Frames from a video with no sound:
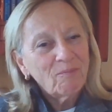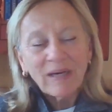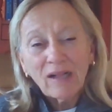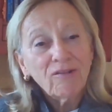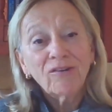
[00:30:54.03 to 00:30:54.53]

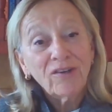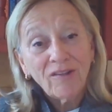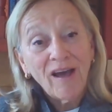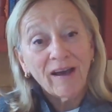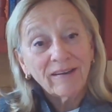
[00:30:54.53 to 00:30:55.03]
But I learned a
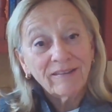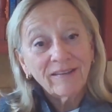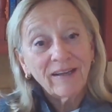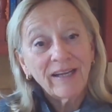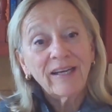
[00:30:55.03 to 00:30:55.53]
lot
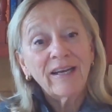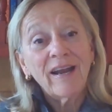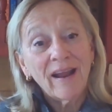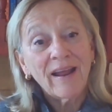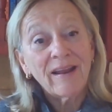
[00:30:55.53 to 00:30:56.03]

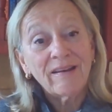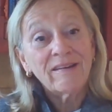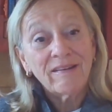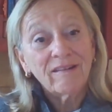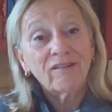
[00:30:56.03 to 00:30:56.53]

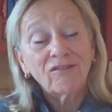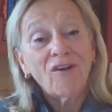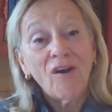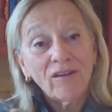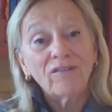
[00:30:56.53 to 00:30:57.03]
and
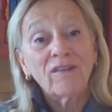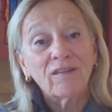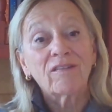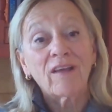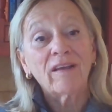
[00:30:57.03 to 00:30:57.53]
saw
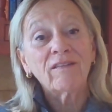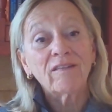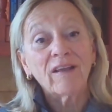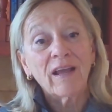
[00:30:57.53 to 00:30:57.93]
success